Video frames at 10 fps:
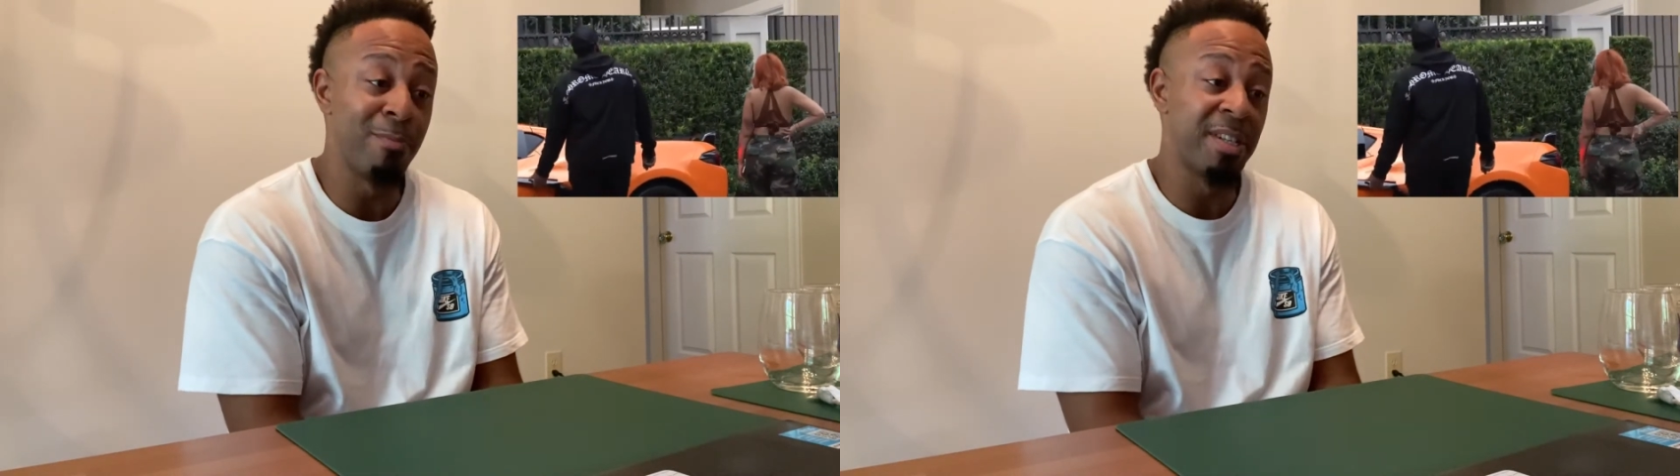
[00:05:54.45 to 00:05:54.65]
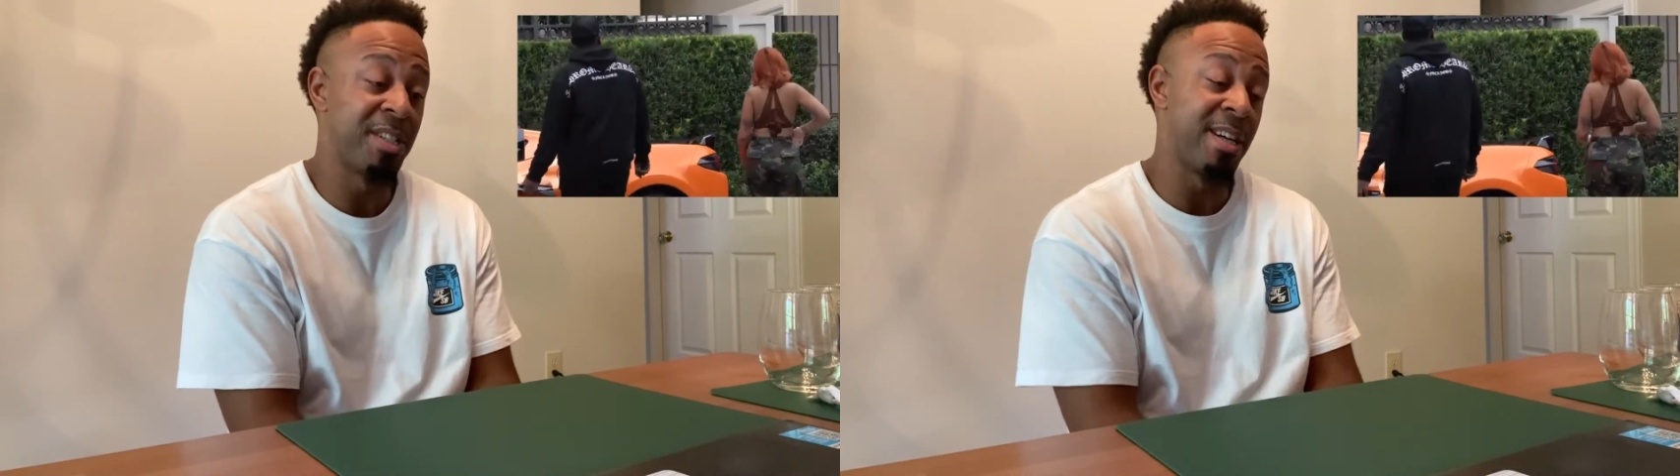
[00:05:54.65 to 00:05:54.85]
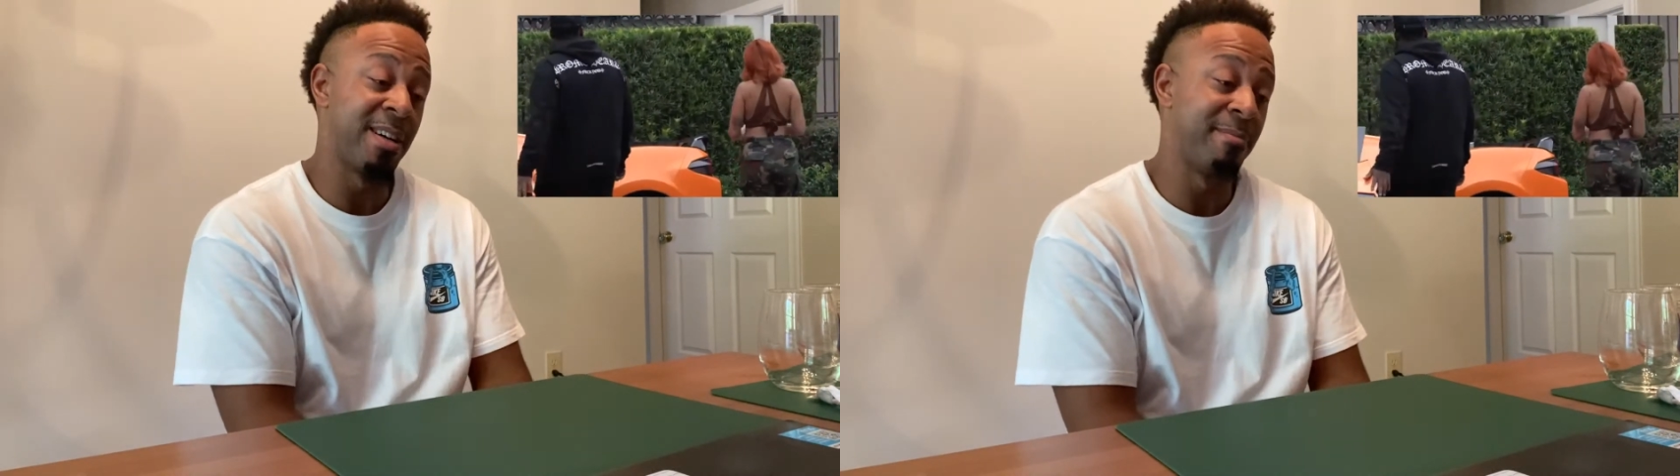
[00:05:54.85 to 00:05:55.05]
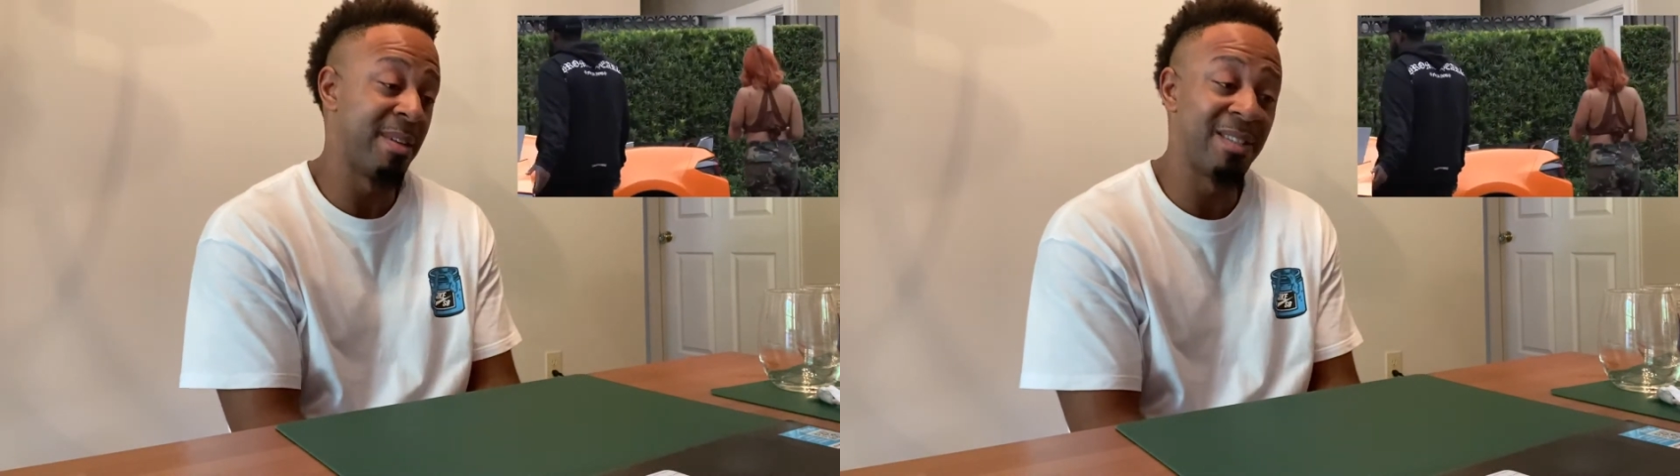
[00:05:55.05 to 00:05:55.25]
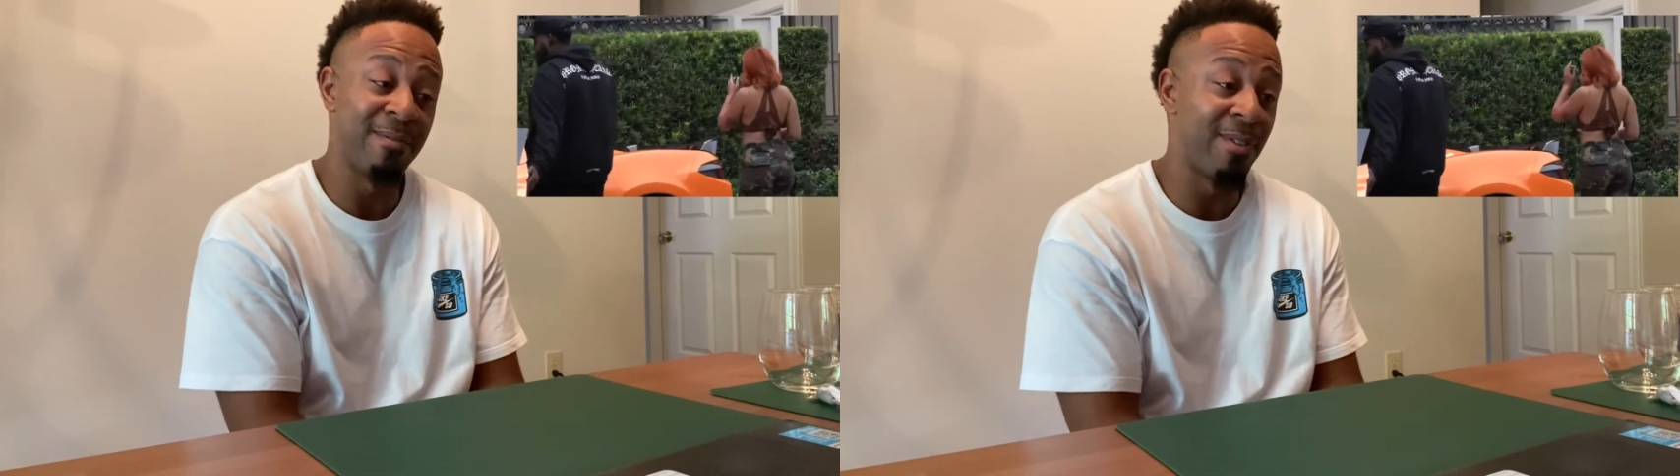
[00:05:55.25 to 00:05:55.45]
much time.
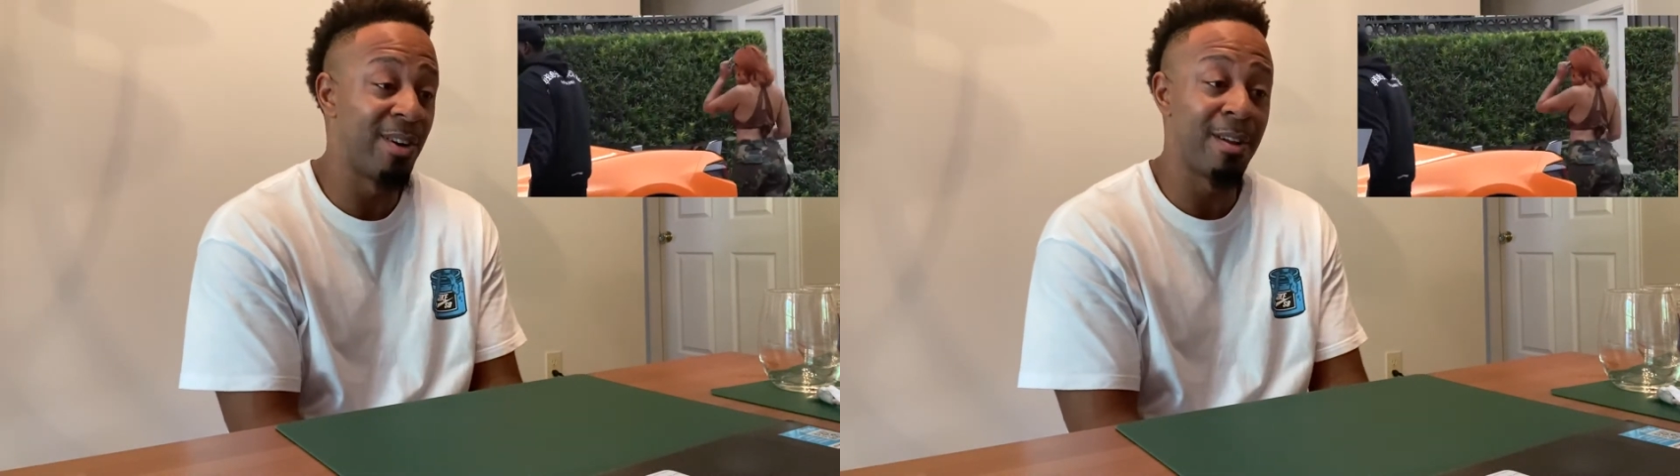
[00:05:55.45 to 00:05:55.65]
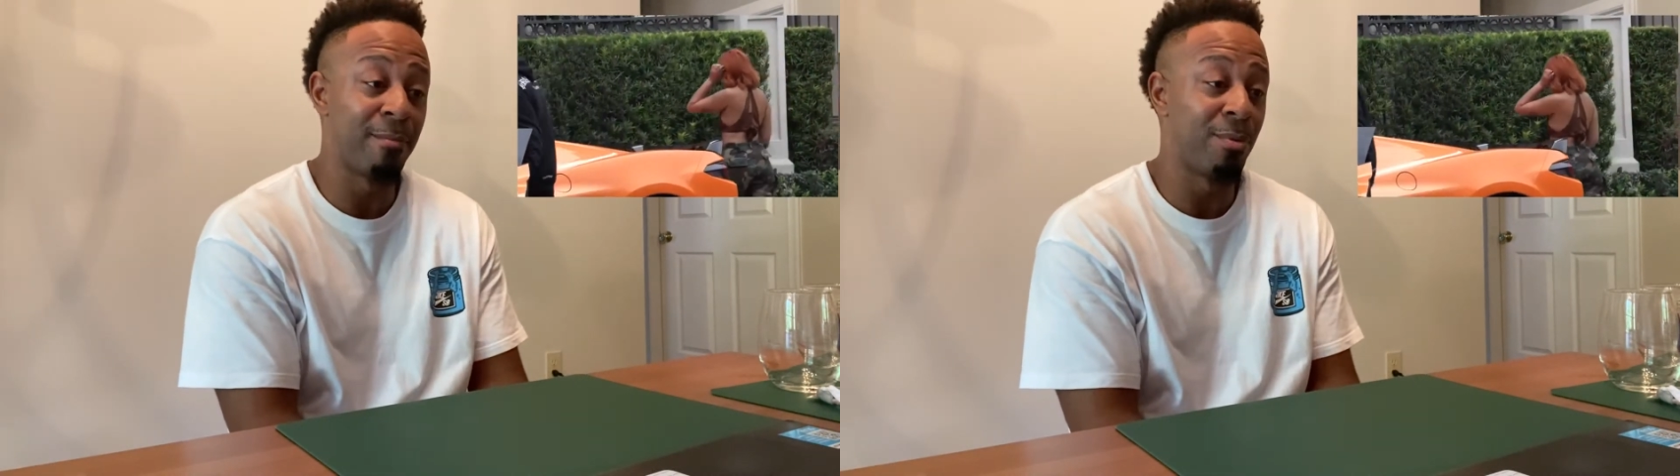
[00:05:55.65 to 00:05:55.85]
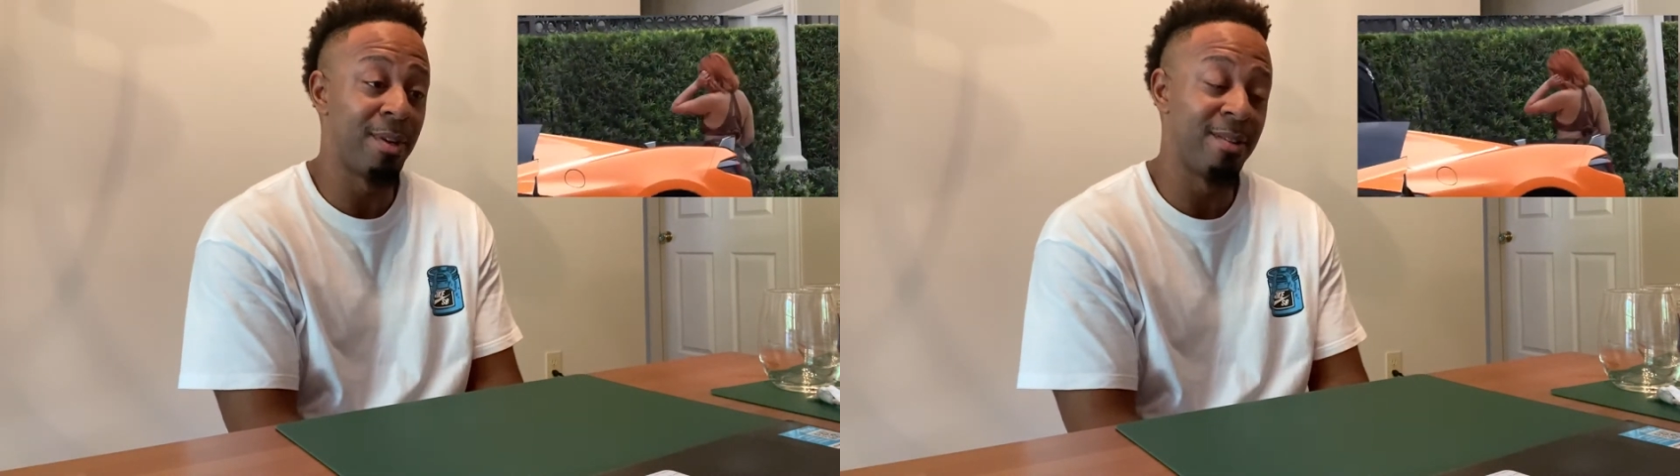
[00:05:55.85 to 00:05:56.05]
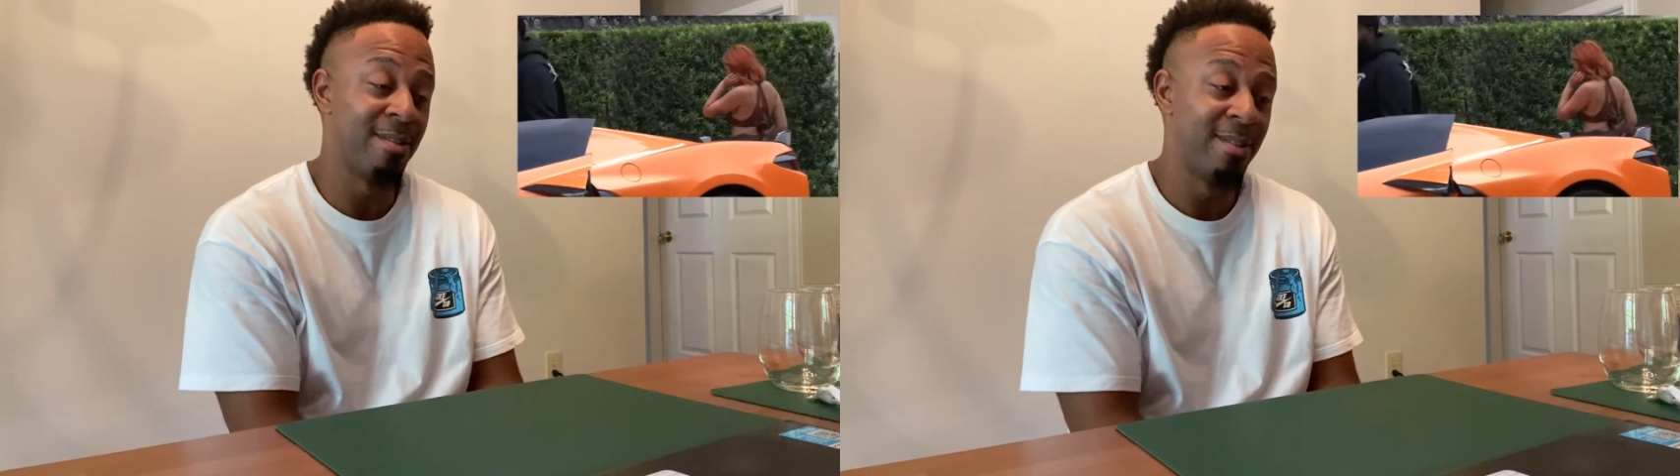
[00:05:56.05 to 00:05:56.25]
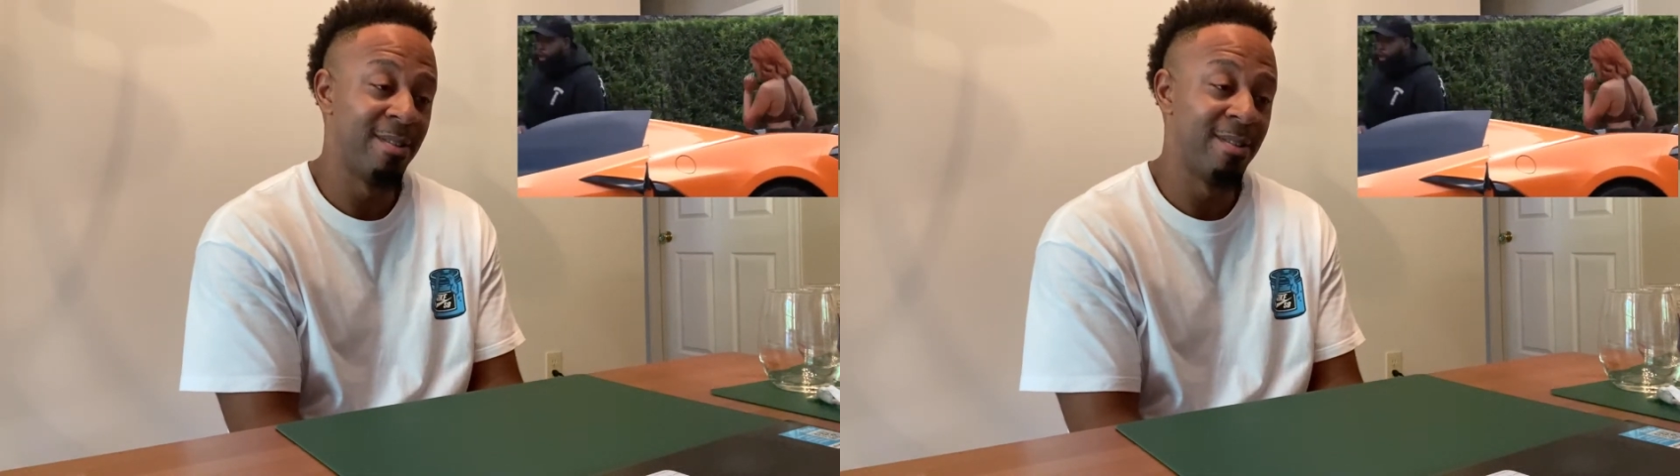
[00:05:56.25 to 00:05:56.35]
That's very important.